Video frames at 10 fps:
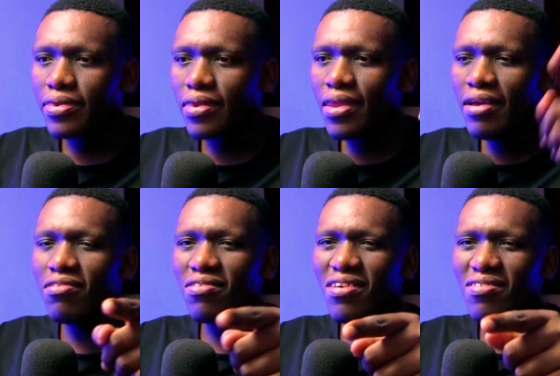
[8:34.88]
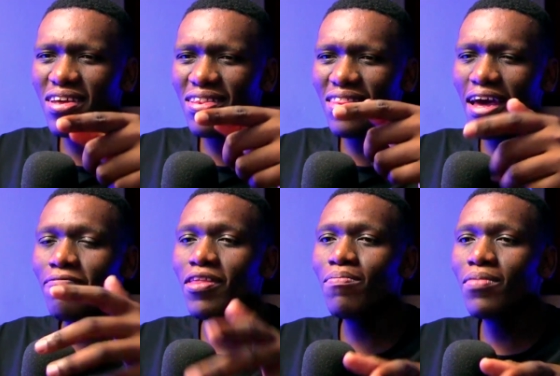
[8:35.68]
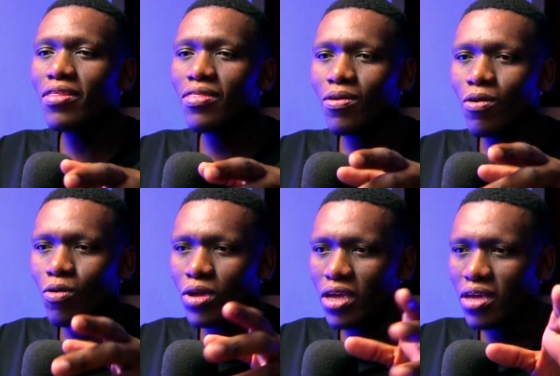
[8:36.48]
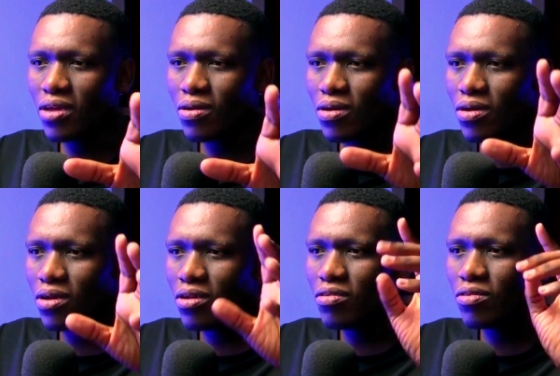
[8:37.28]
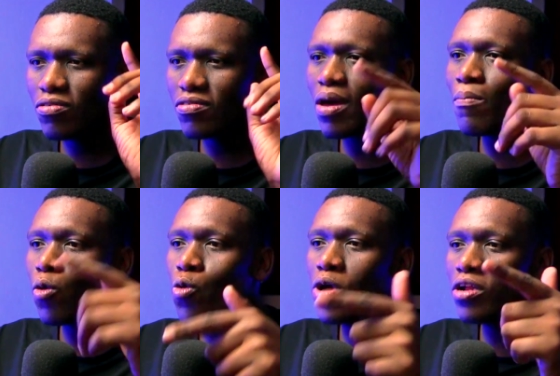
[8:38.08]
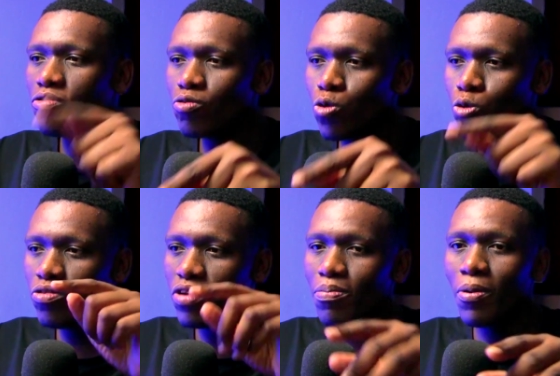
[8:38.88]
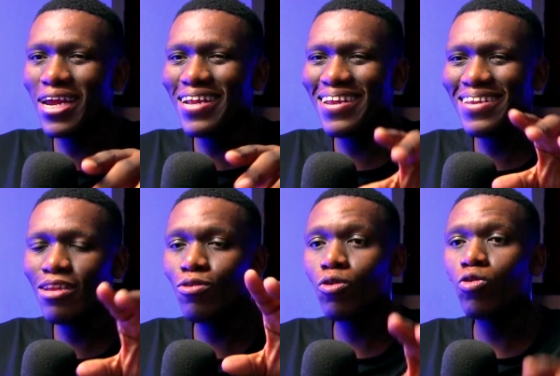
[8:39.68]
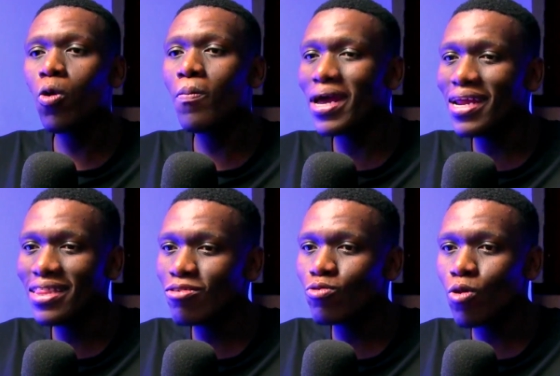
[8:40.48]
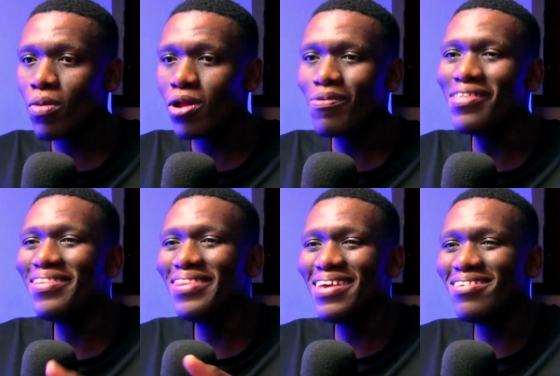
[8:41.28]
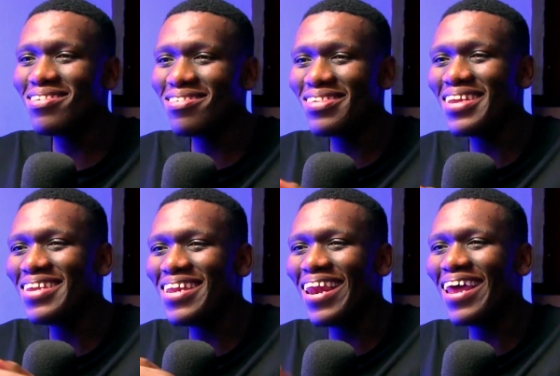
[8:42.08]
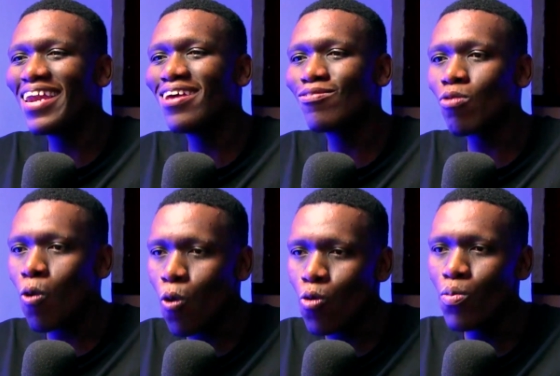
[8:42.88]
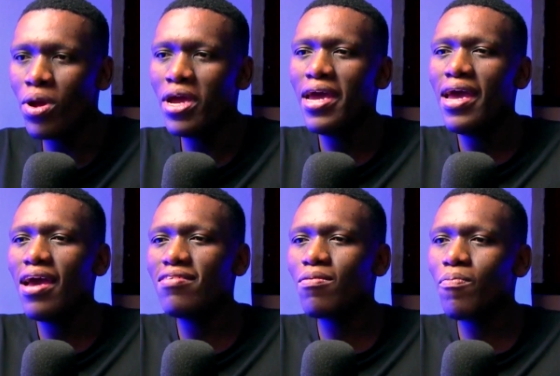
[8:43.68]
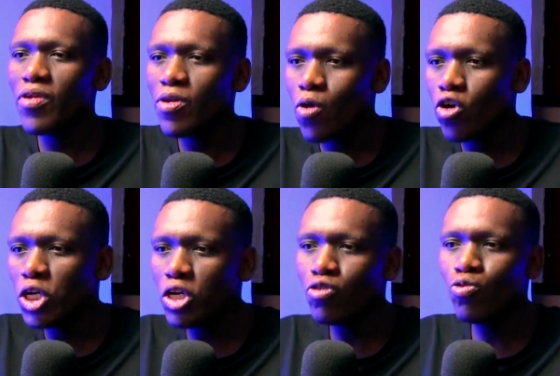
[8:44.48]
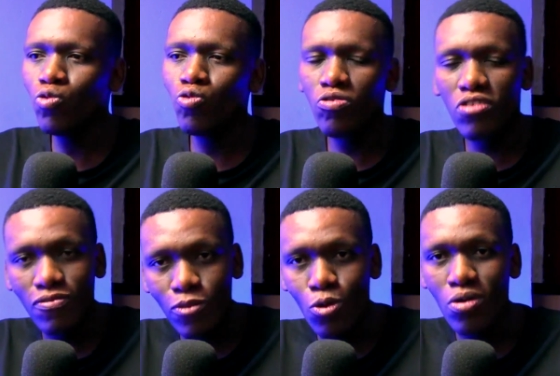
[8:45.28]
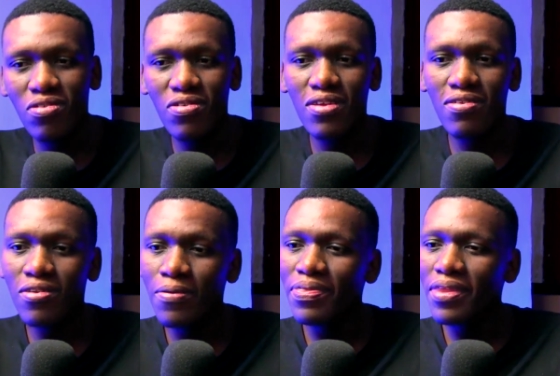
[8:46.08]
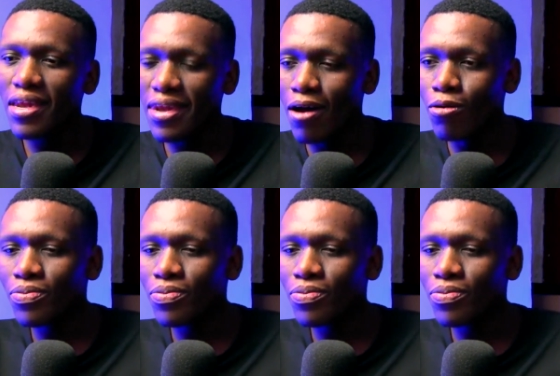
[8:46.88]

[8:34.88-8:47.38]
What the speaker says: it says that the aftermath, okay, some local schools reportedly did not operate as normal, with teachers sending learners home as a precaution due to safety concerns. Now,